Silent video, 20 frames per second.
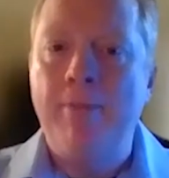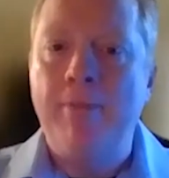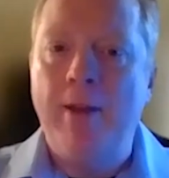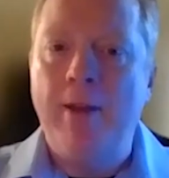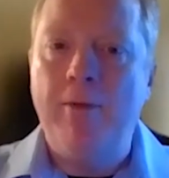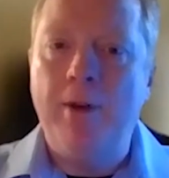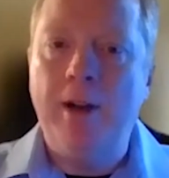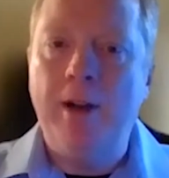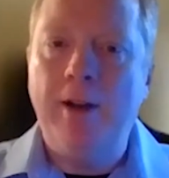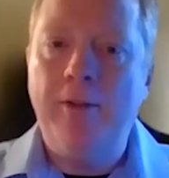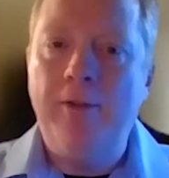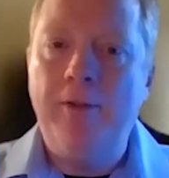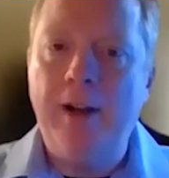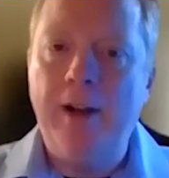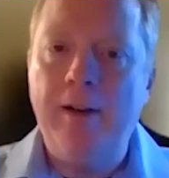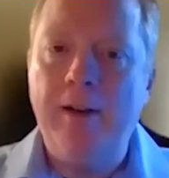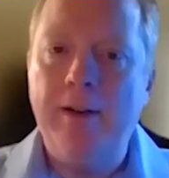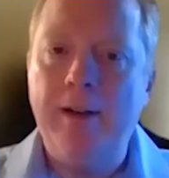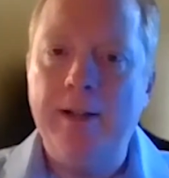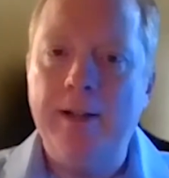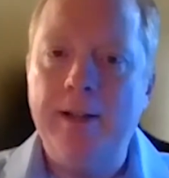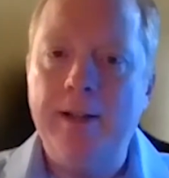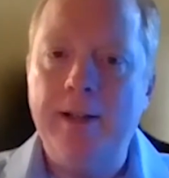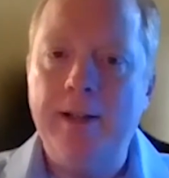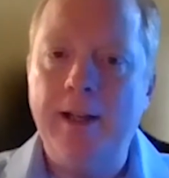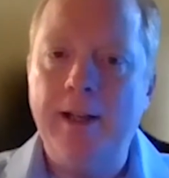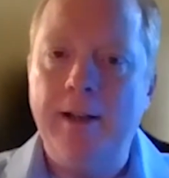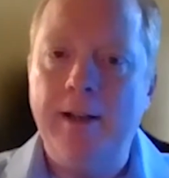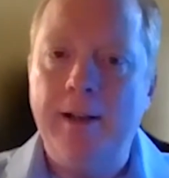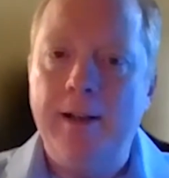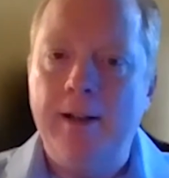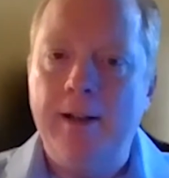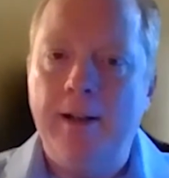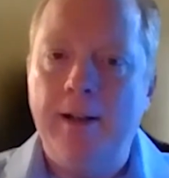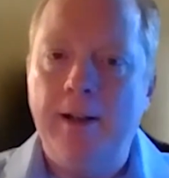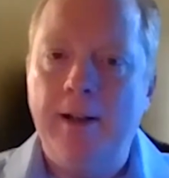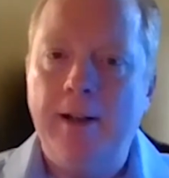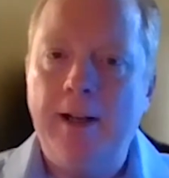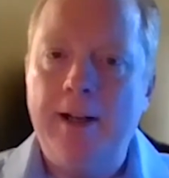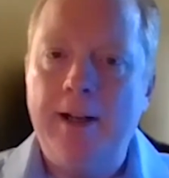And what I found is that a
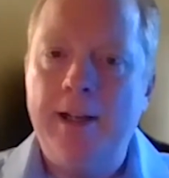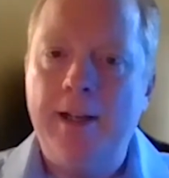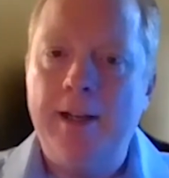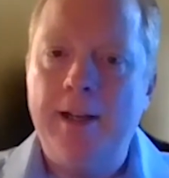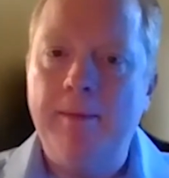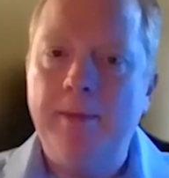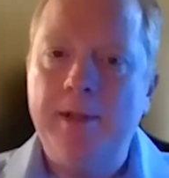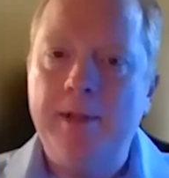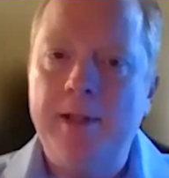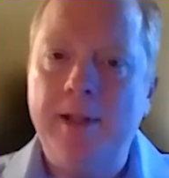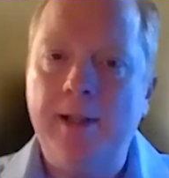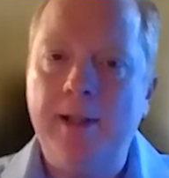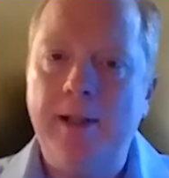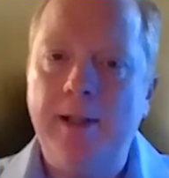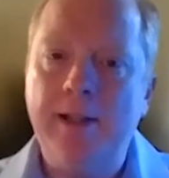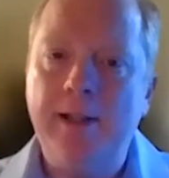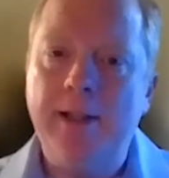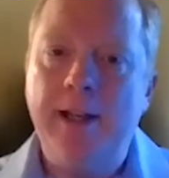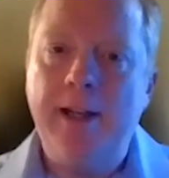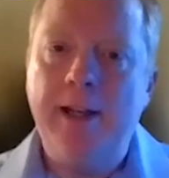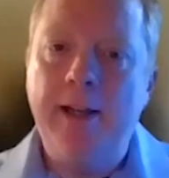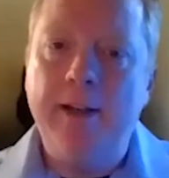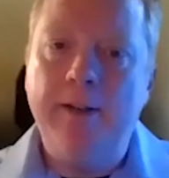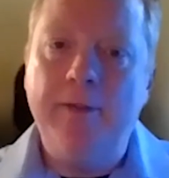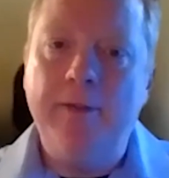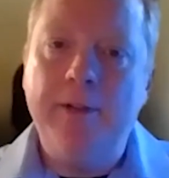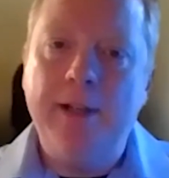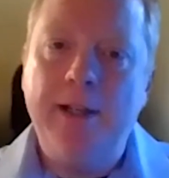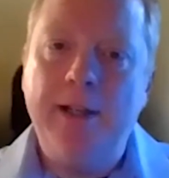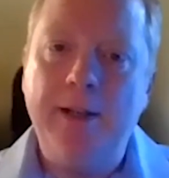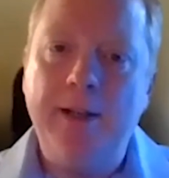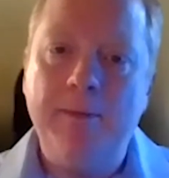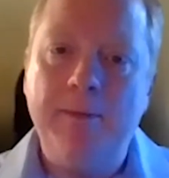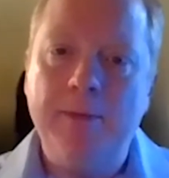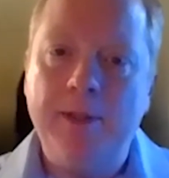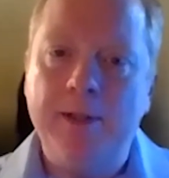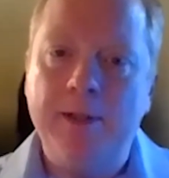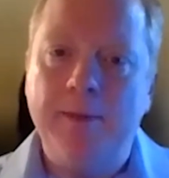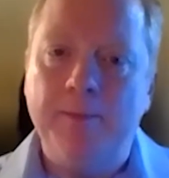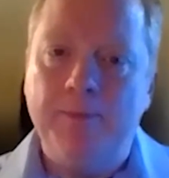lot of times the executive
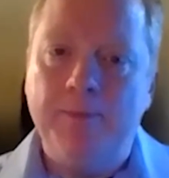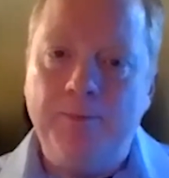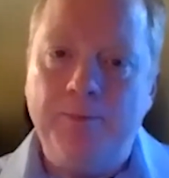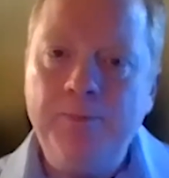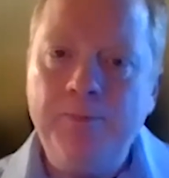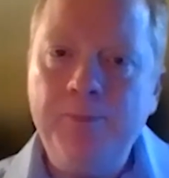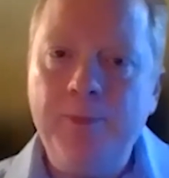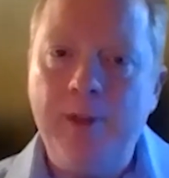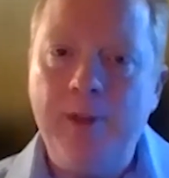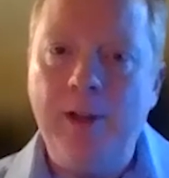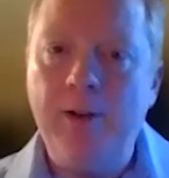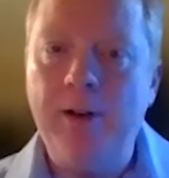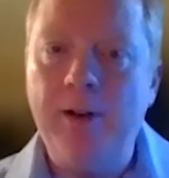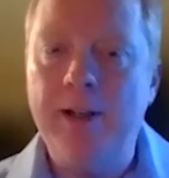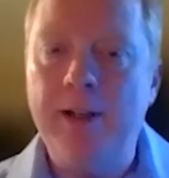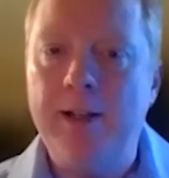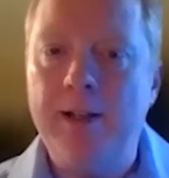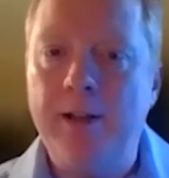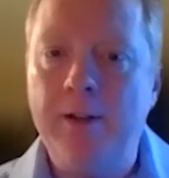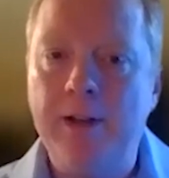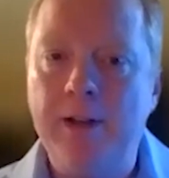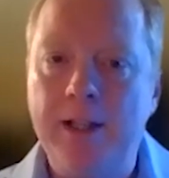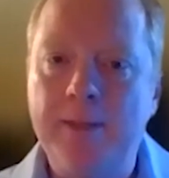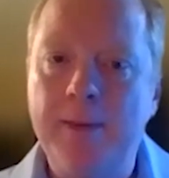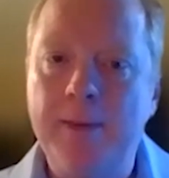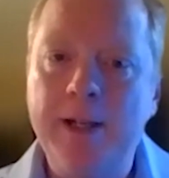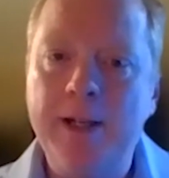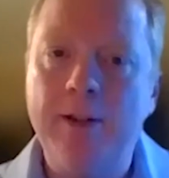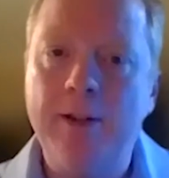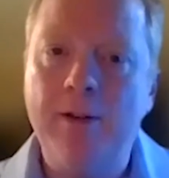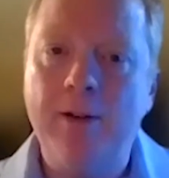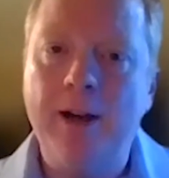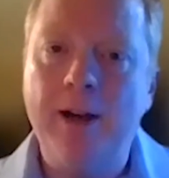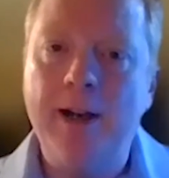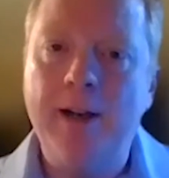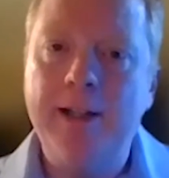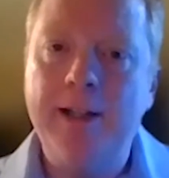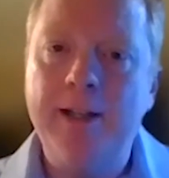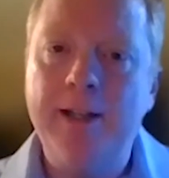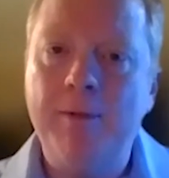teams, they're in, they're expecting their I
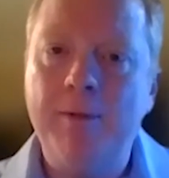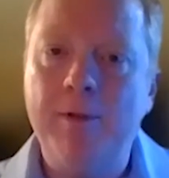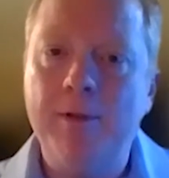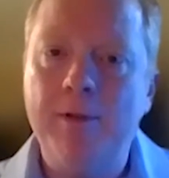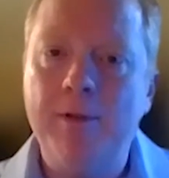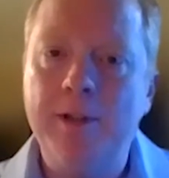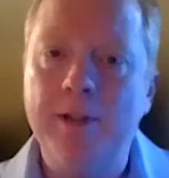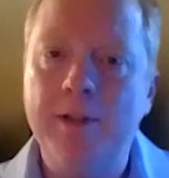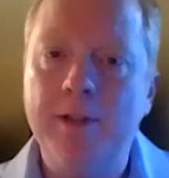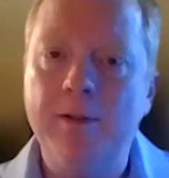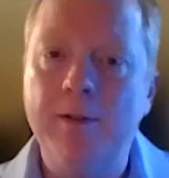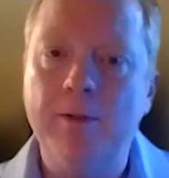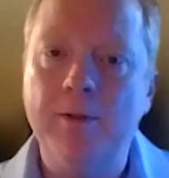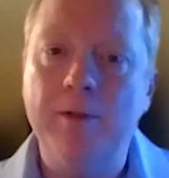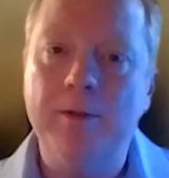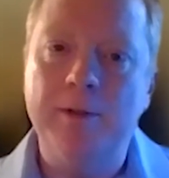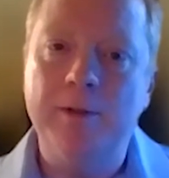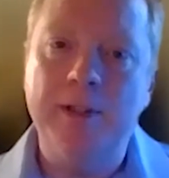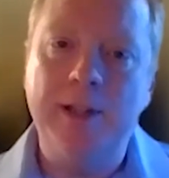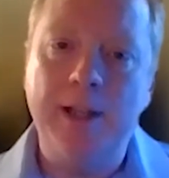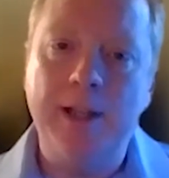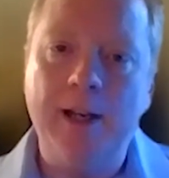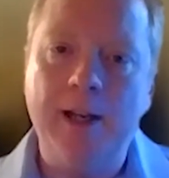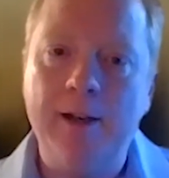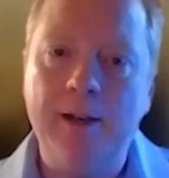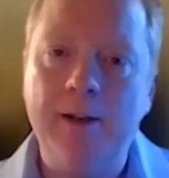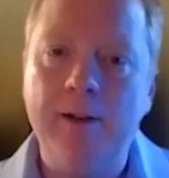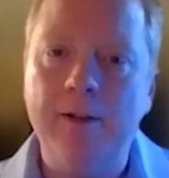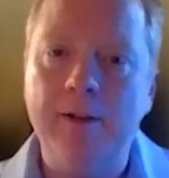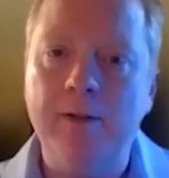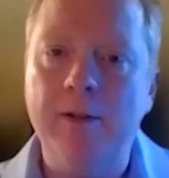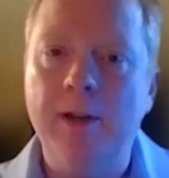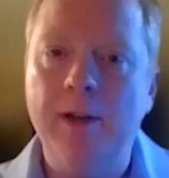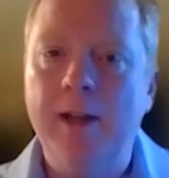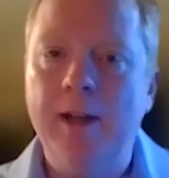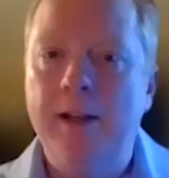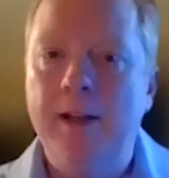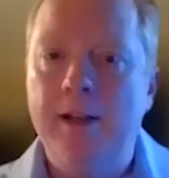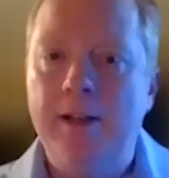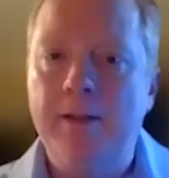T person or C I O
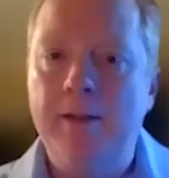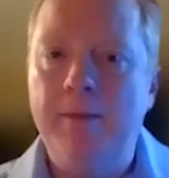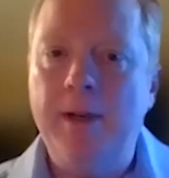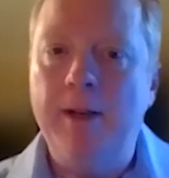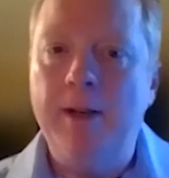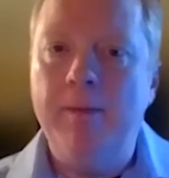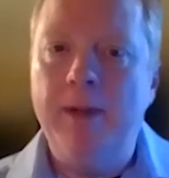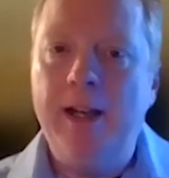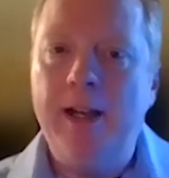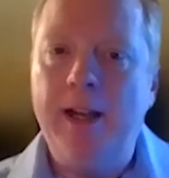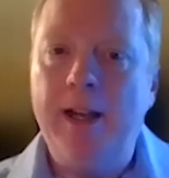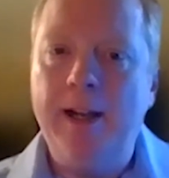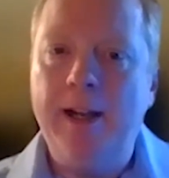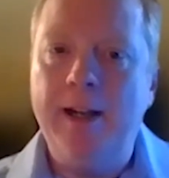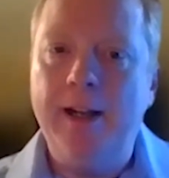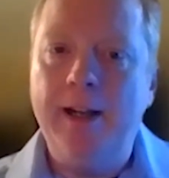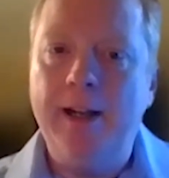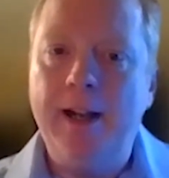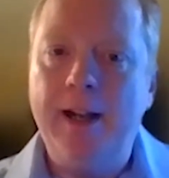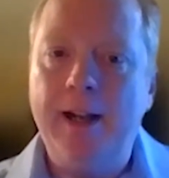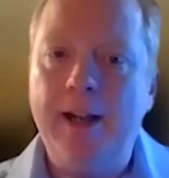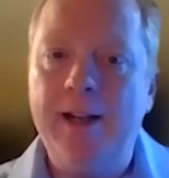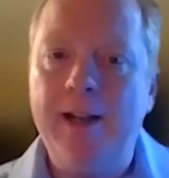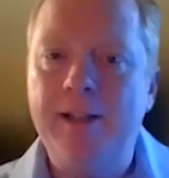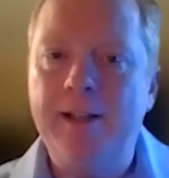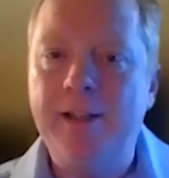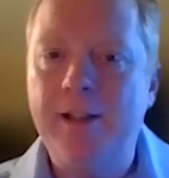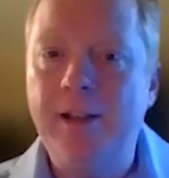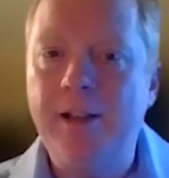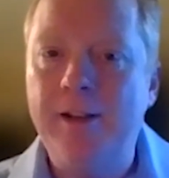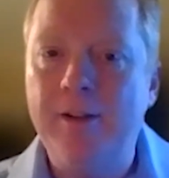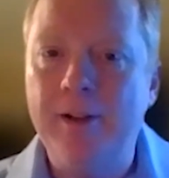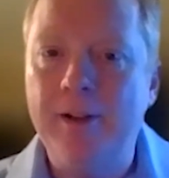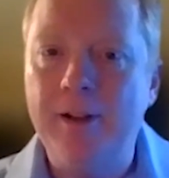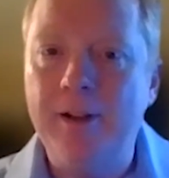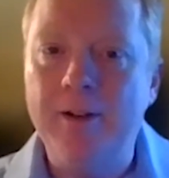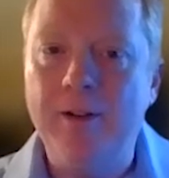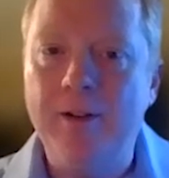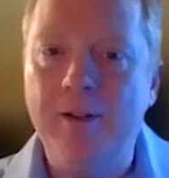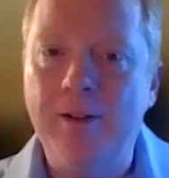to right. be a mechanic and a security
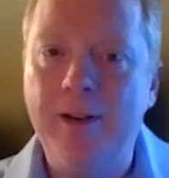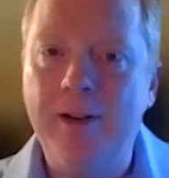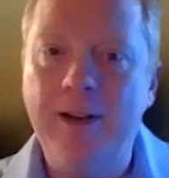guard.